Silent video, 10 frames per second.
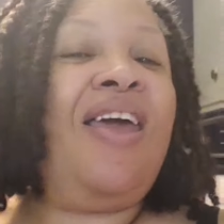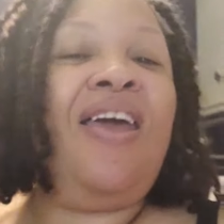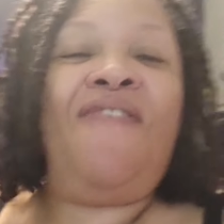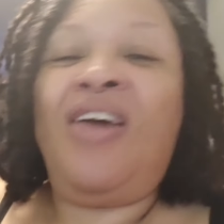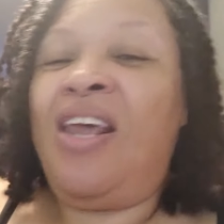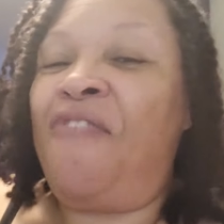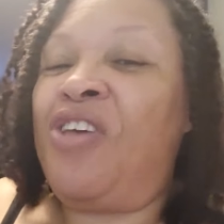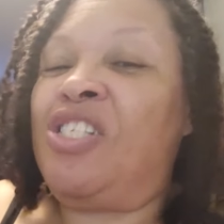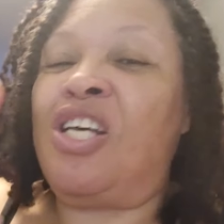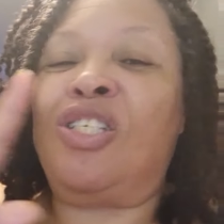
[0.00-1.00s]
Even
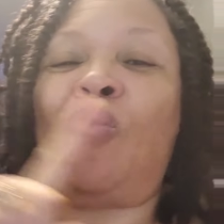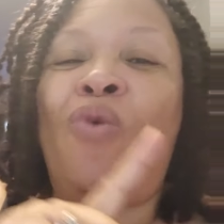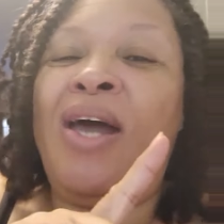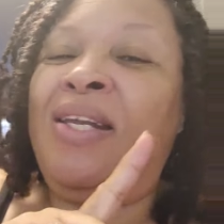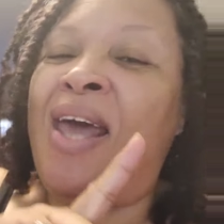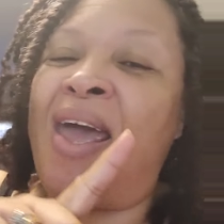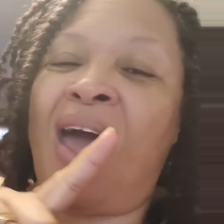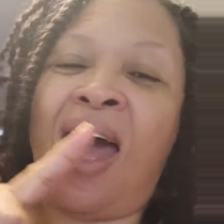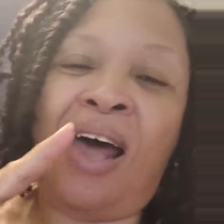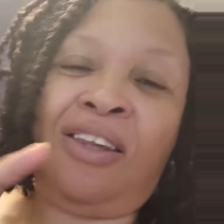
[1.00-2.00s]
if it's just one day
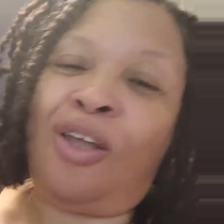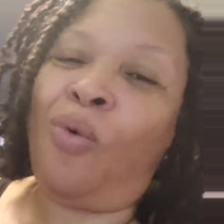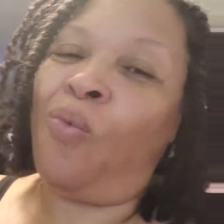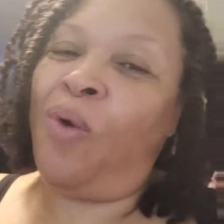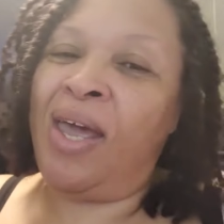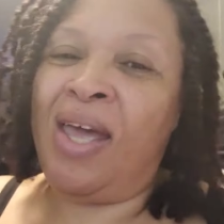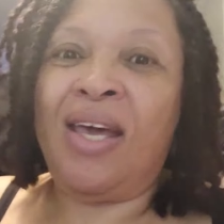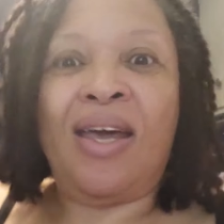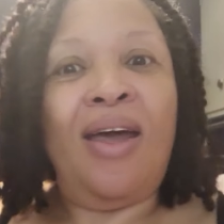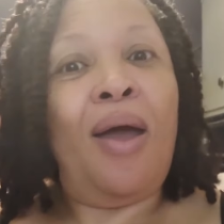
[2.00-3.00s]
out the
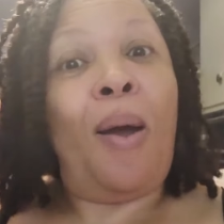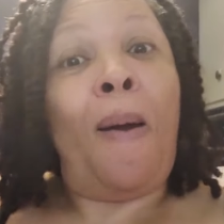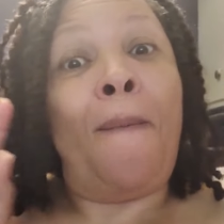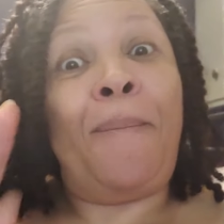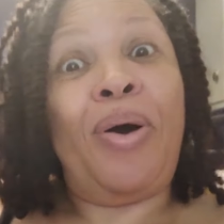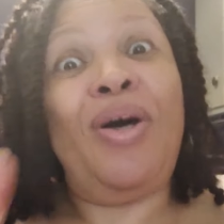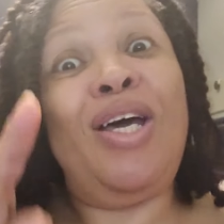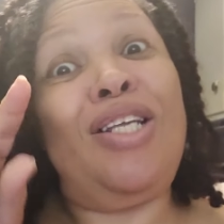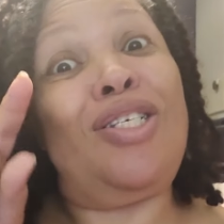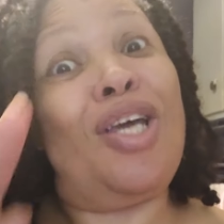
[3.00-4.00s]
week.
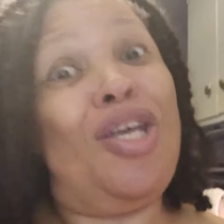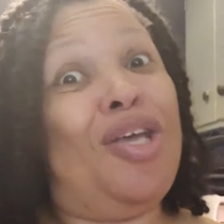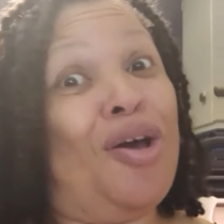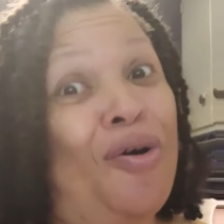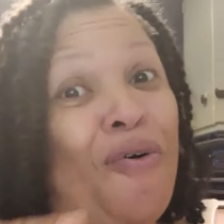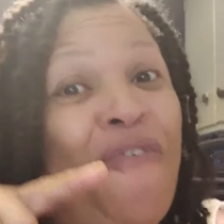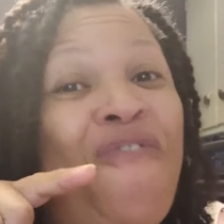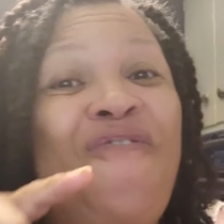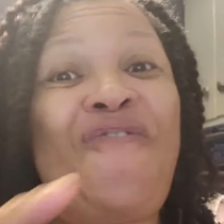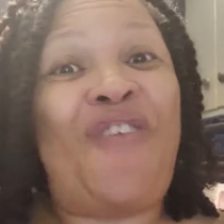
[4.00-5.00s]
Put you
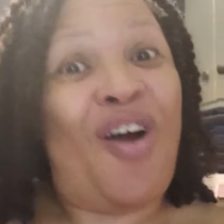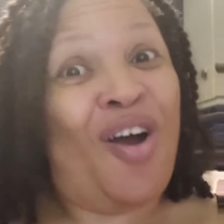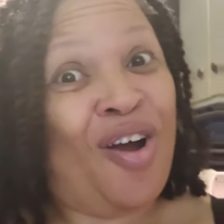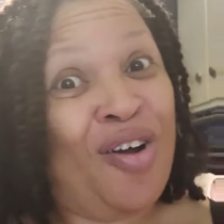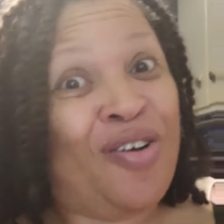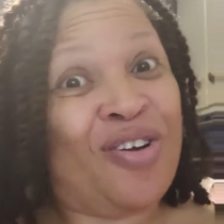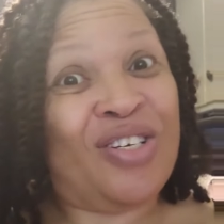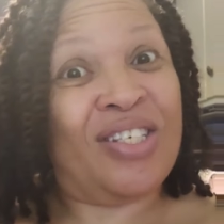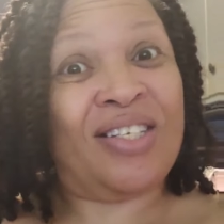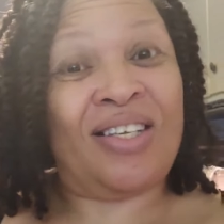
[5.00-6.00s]

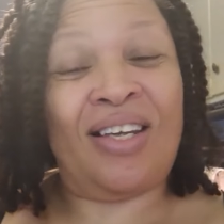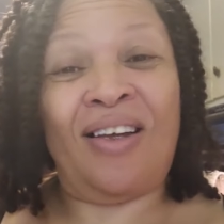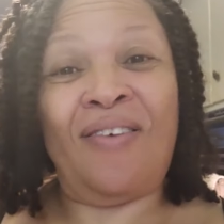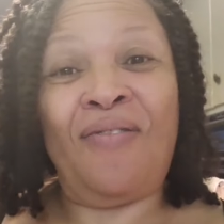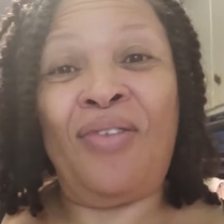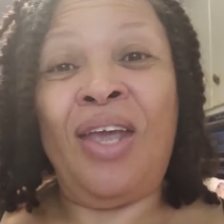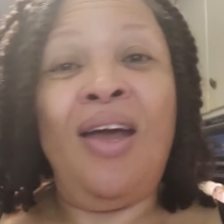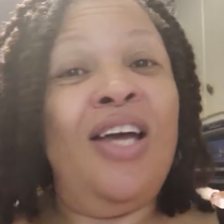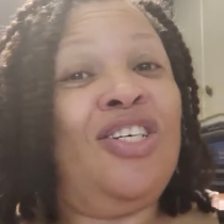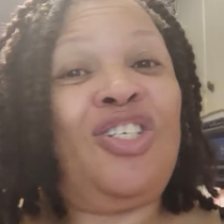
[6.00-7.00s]
first.
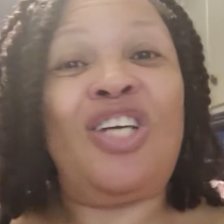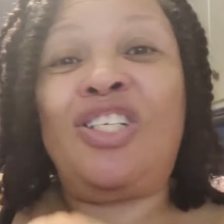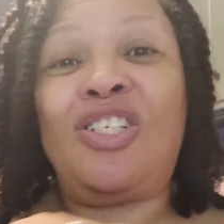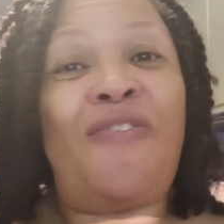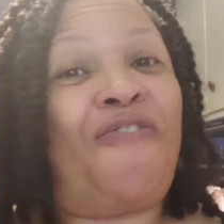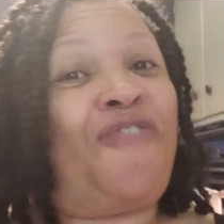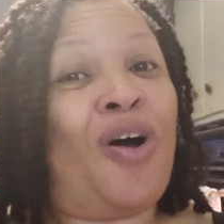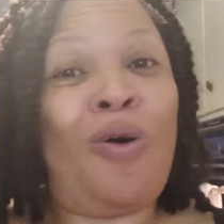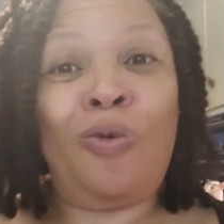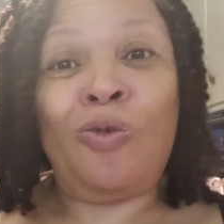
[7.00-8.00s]
Shut your
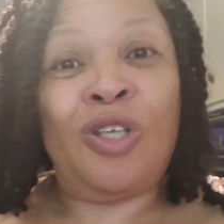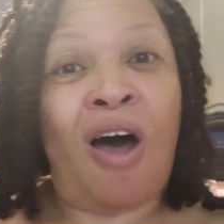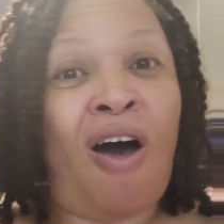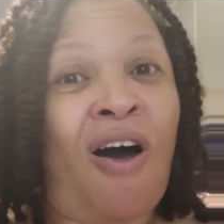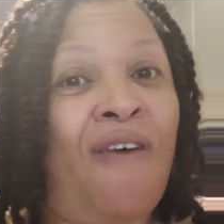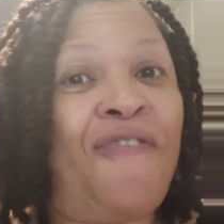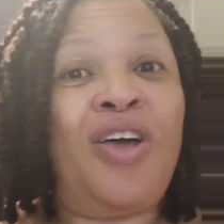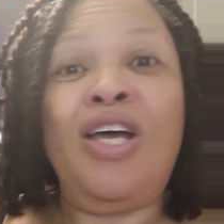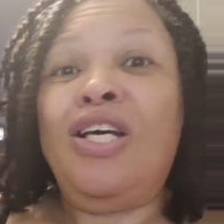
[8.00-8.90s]
phones off.